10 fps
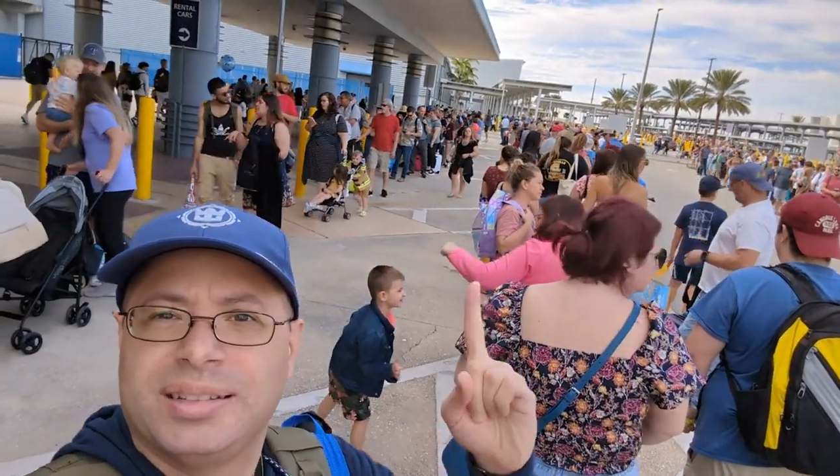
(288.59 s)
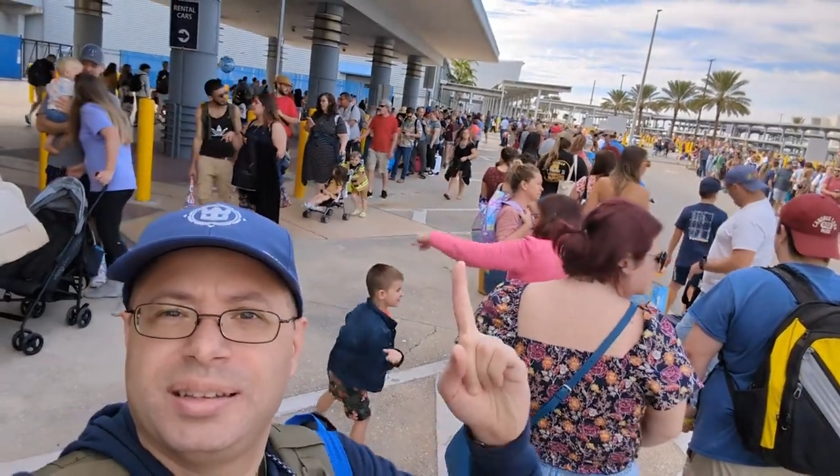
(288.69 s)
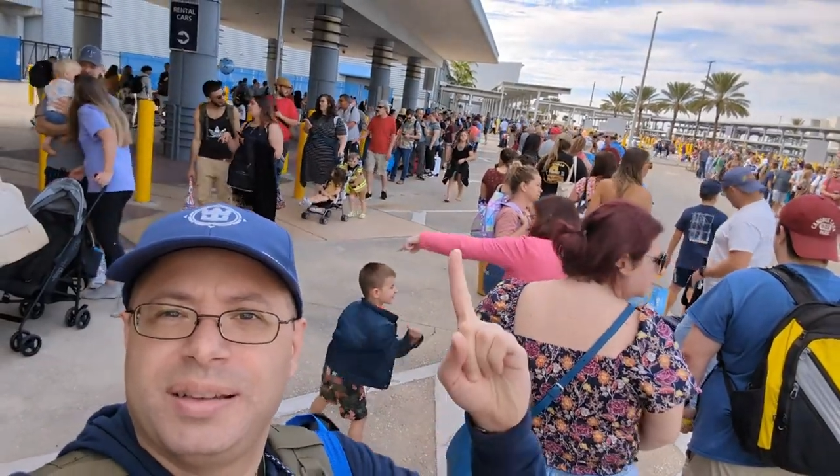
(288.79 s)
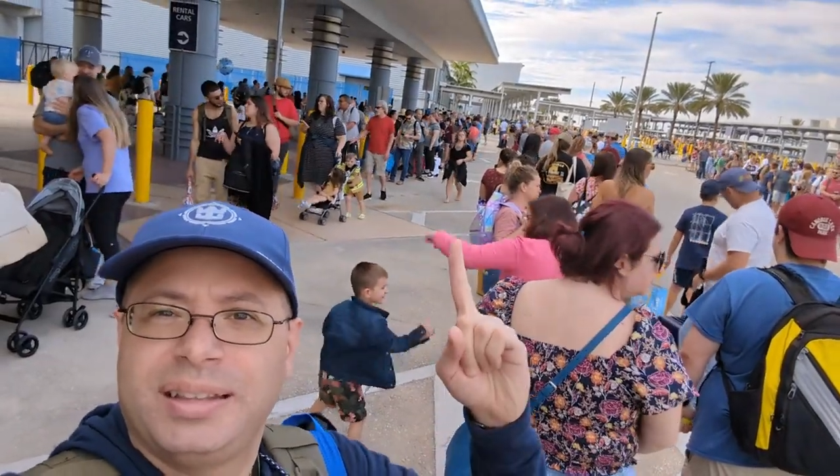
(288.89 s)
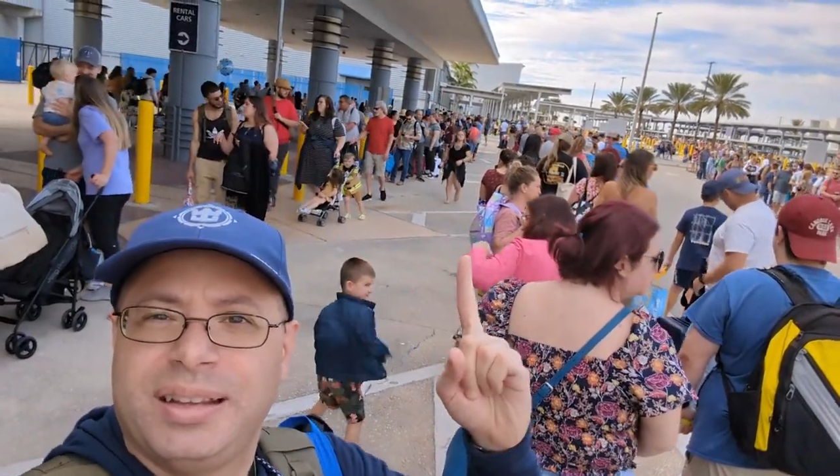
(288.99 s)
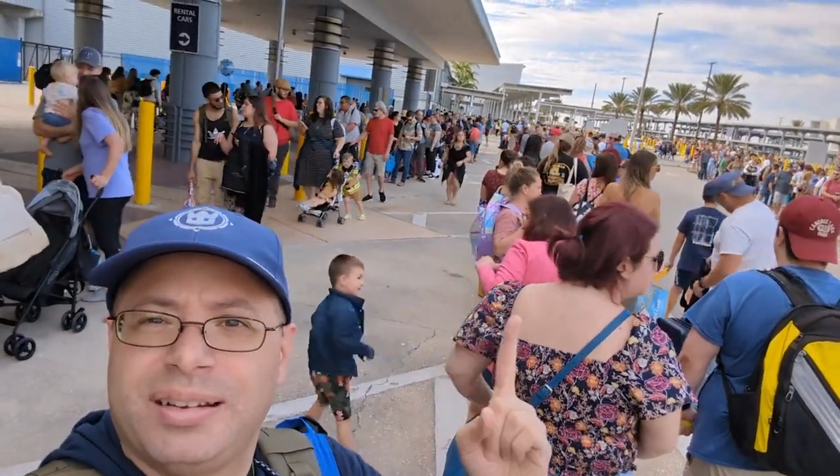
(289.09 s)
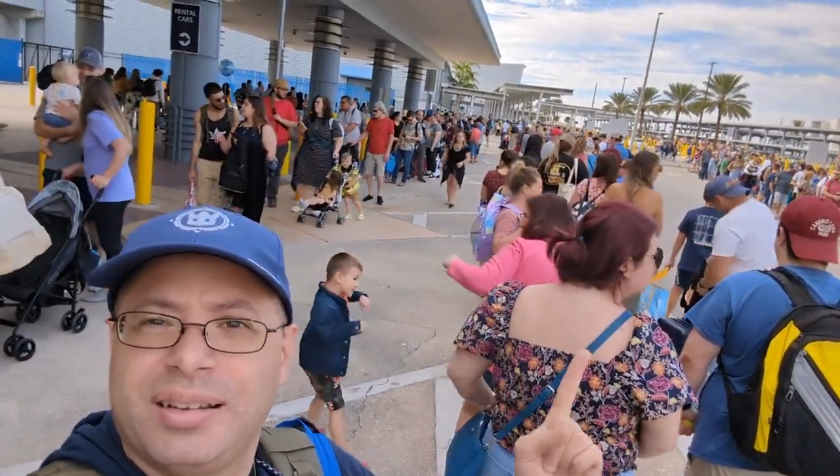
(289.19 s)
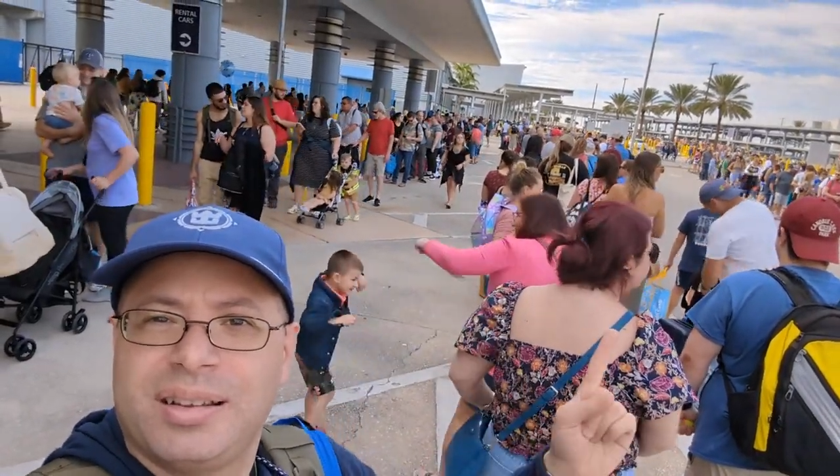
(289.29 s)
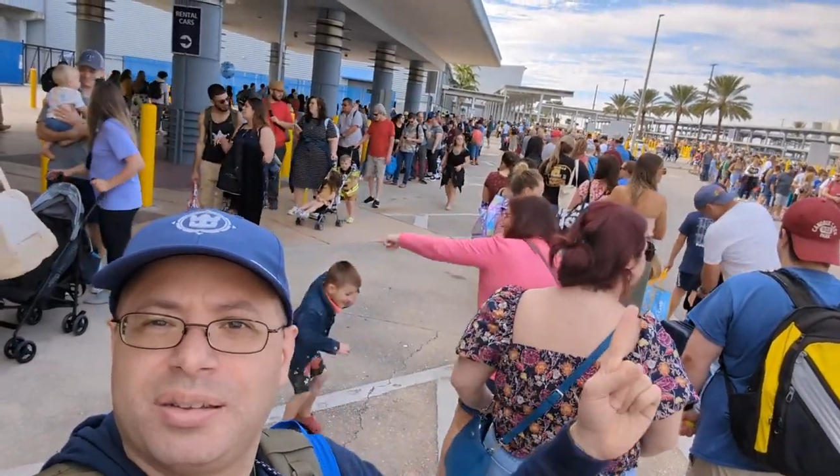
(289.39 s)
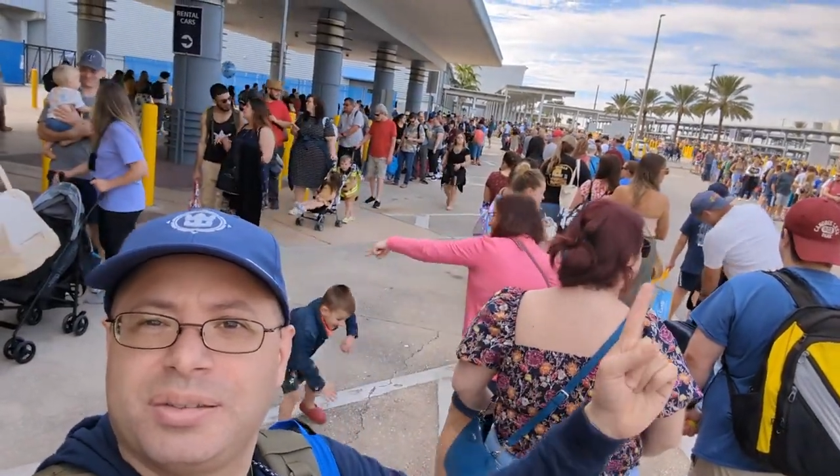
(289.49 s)
See right
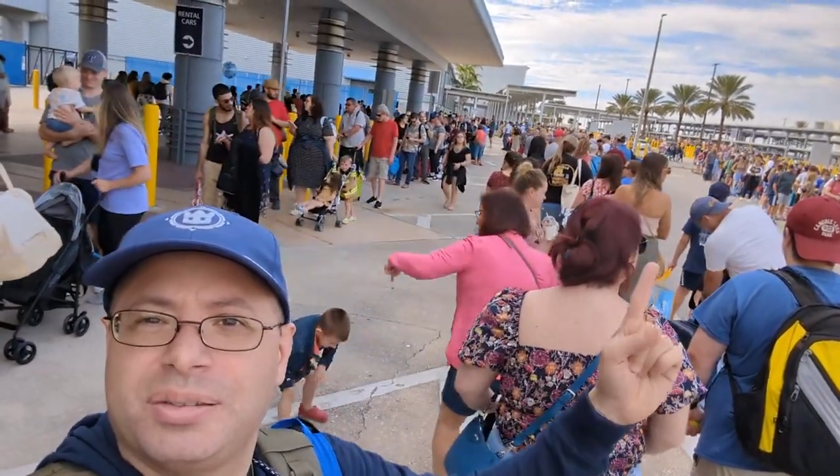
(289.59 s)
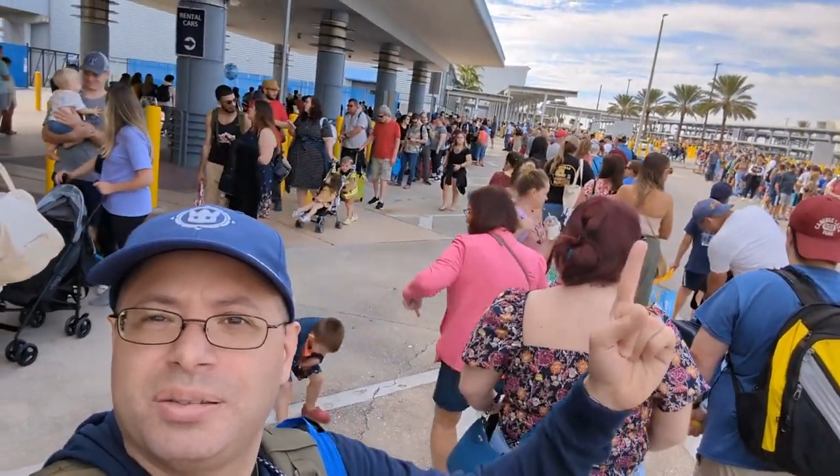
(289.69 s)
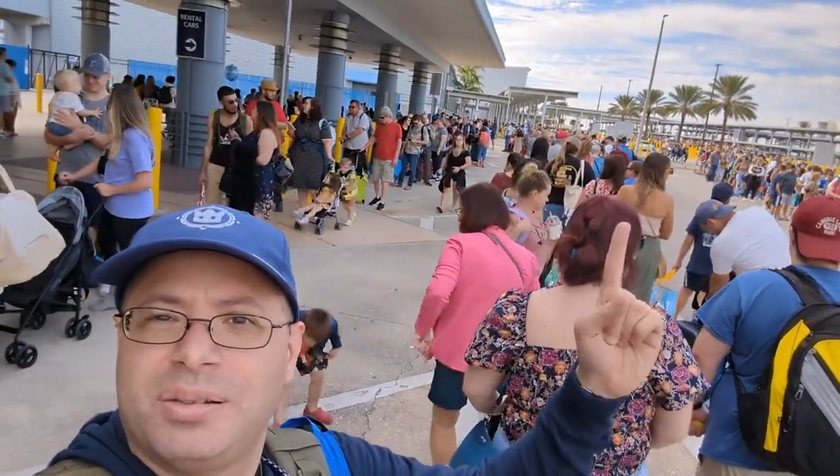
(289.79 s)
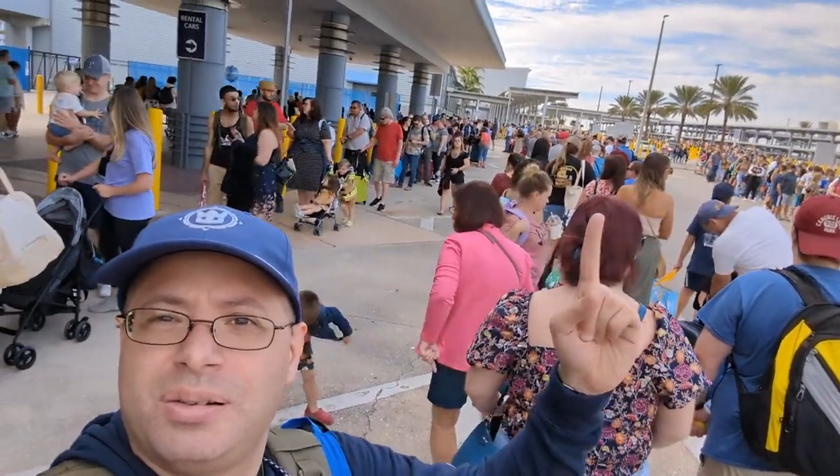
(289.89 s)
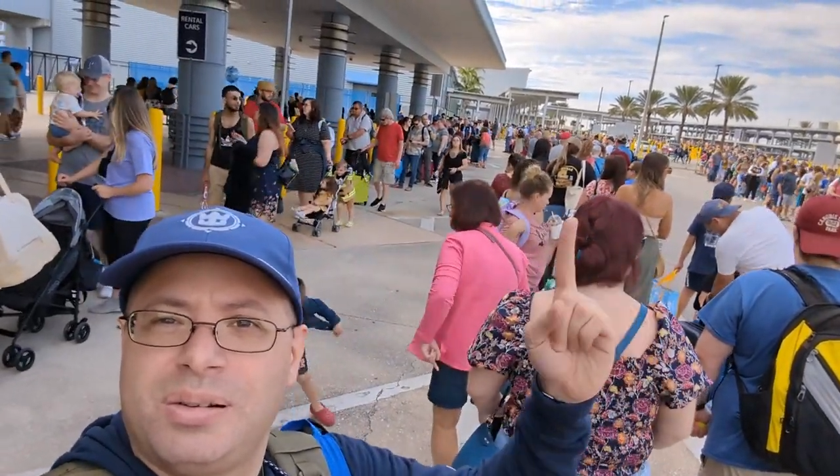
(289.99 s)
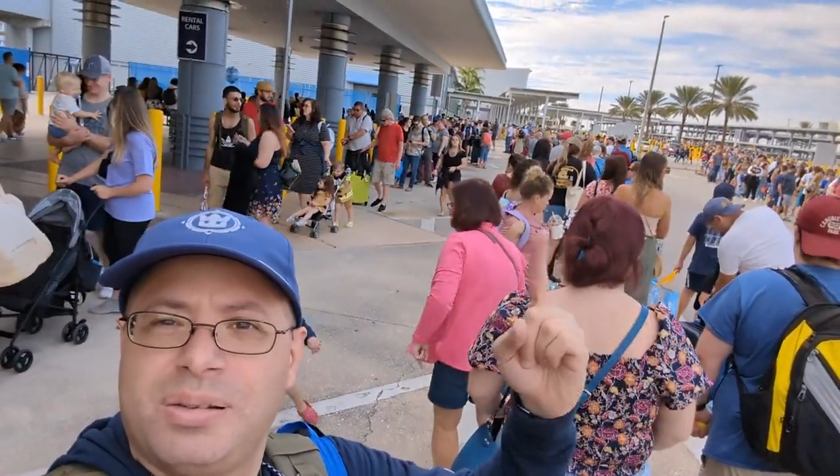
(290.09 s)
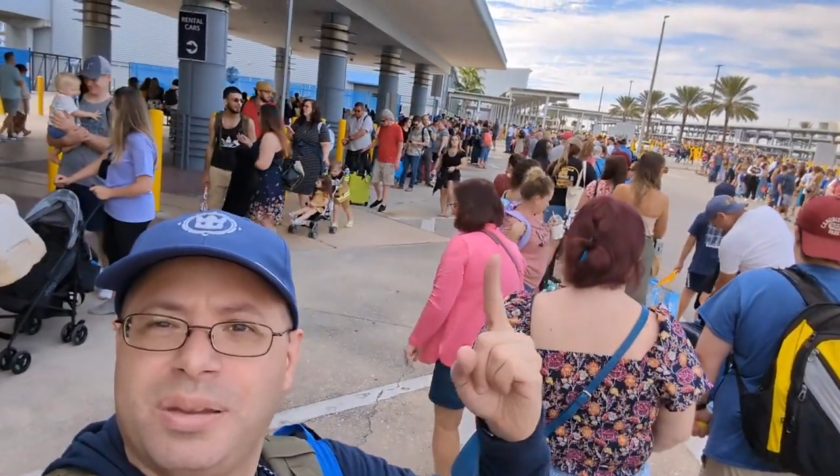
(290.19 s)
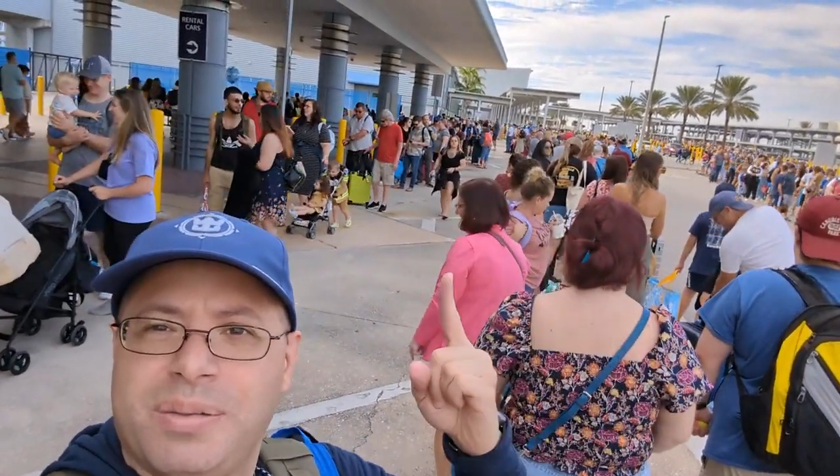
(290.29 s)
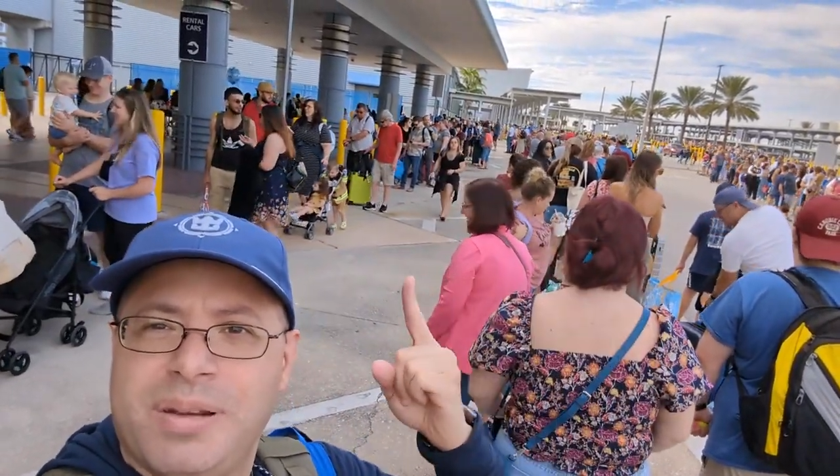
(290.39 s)
there? It goes all the way